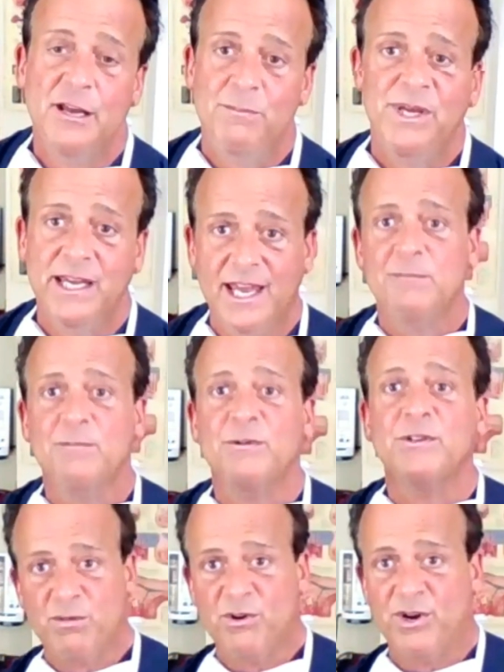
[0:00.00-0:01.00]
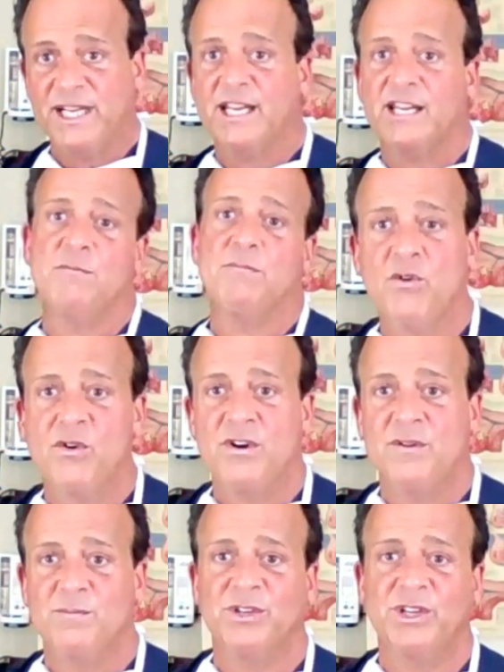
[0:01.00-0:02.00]
being able to bring in a
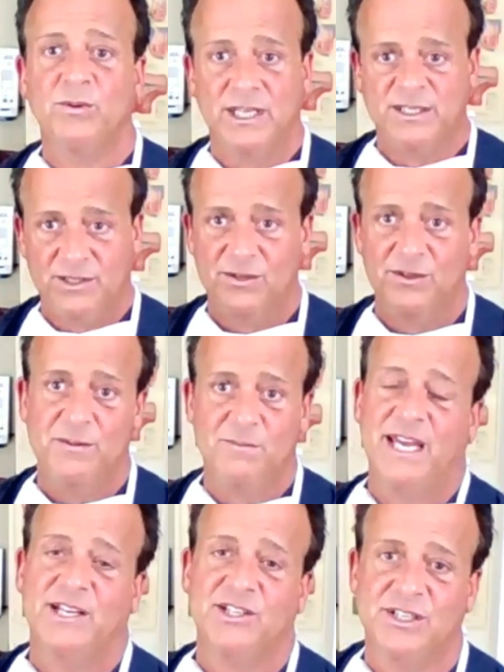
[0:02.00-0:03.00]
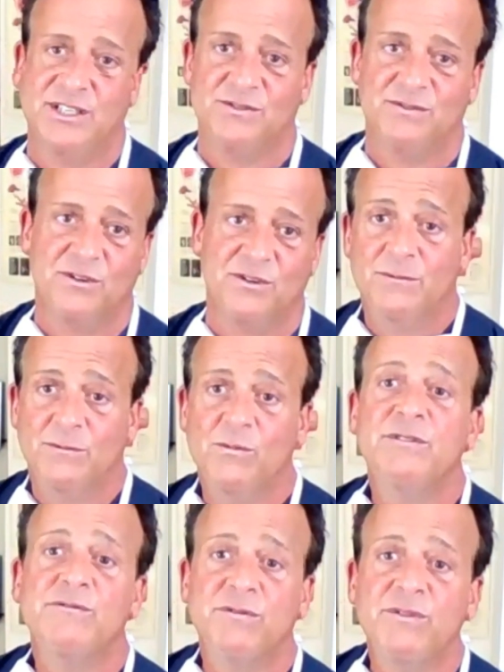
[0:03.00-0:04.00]
portable unit to the patient's room
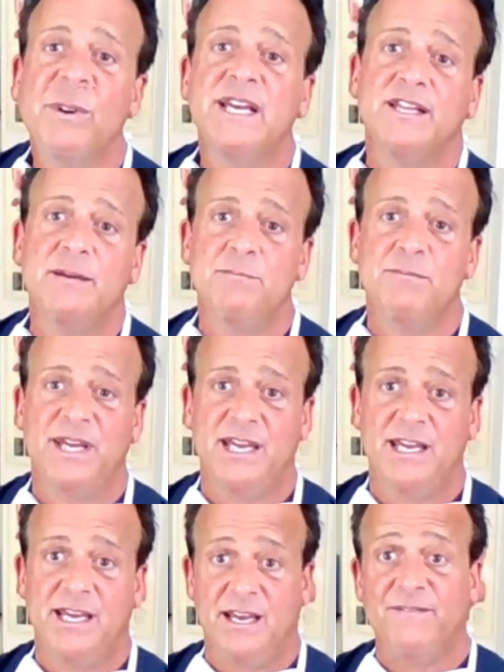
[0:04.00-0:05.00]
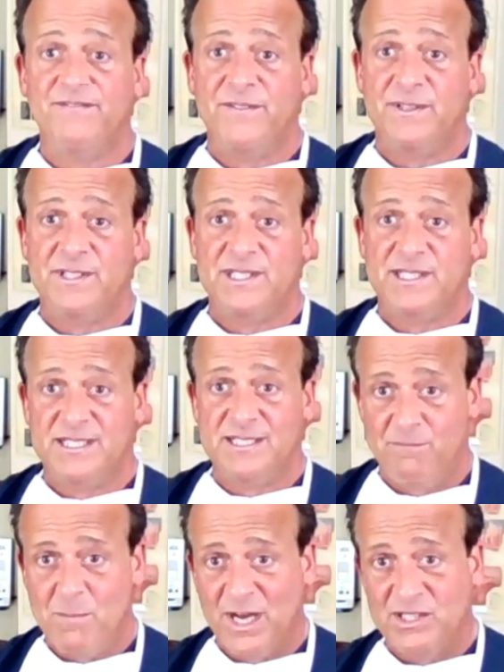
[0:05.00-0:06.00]
would really be a
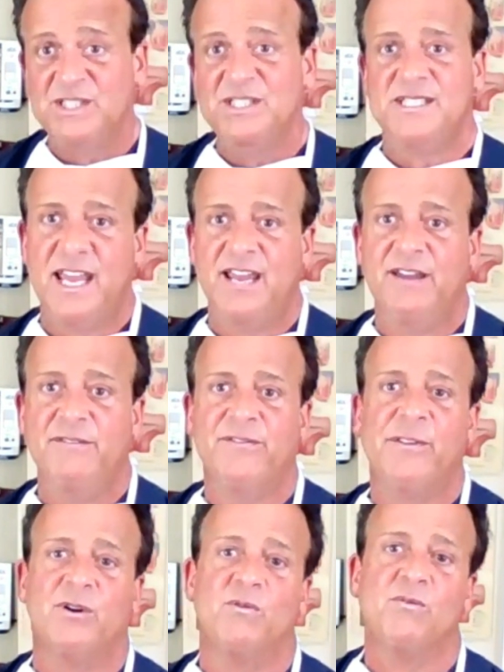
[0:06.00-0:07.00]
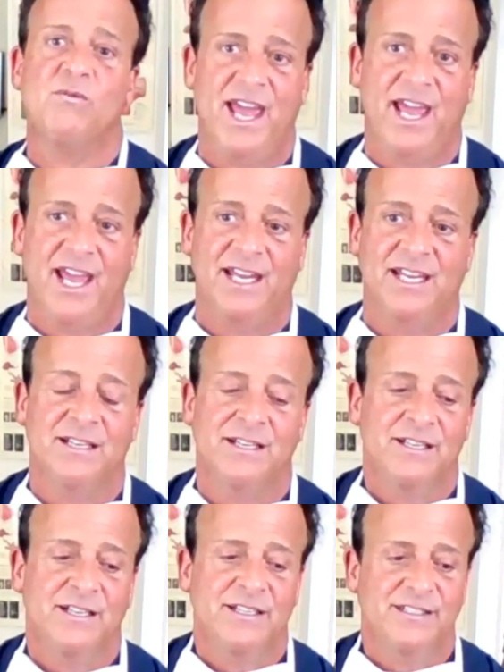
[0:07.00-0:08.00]
much safer way
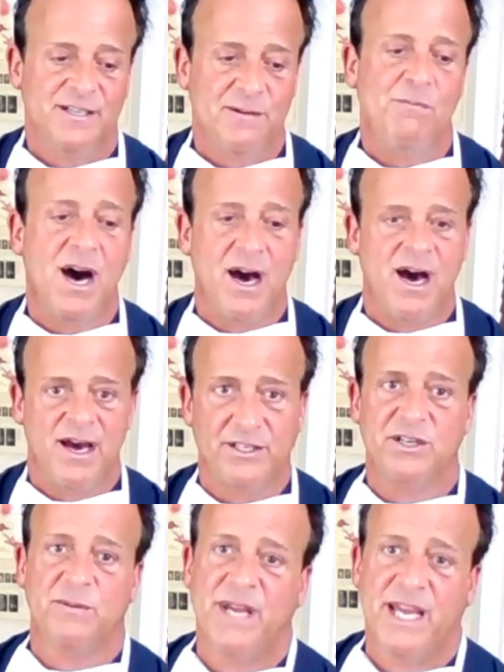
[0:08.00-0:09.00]
to monitor